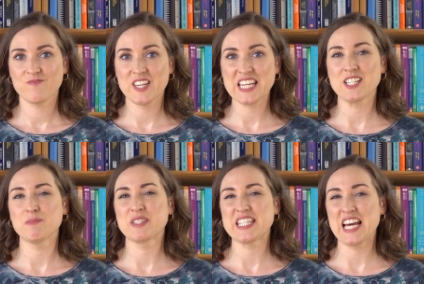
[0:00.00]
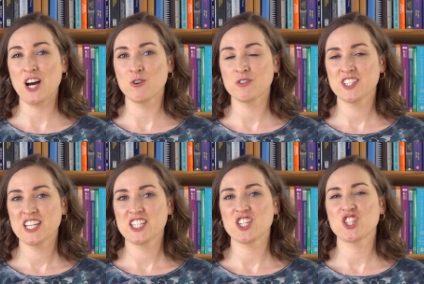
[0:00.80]
It comes down
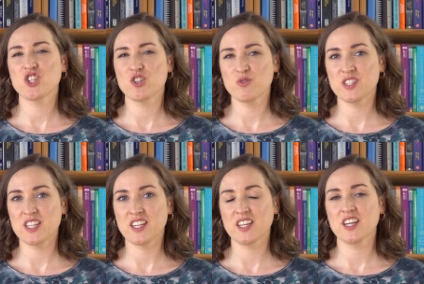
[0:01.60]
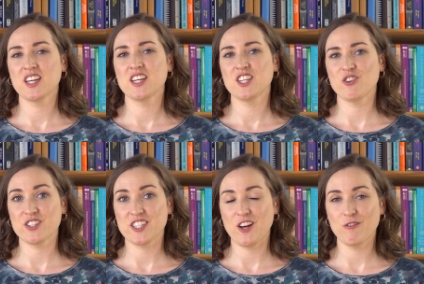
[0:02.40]
to choosing
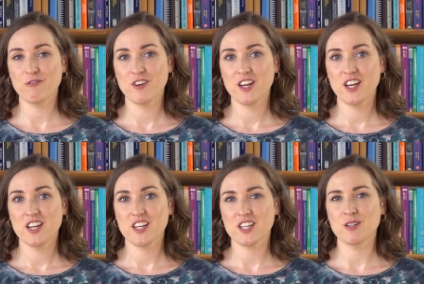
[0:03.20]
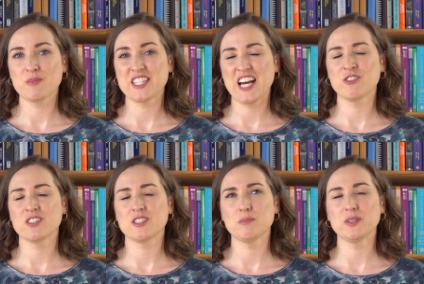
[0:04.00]
yourself. It comes
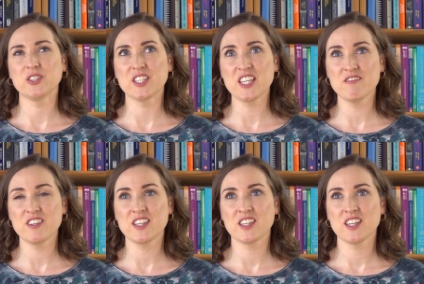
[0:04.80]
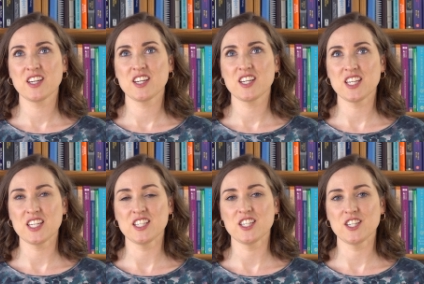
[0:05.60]
down to believing
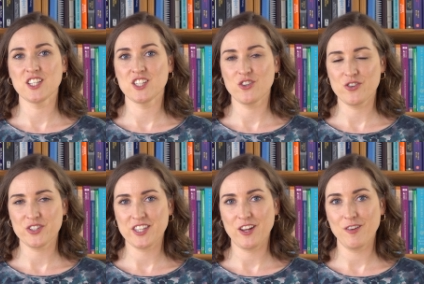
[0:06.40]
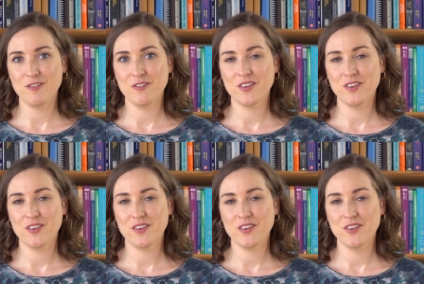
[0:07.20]
in yourself.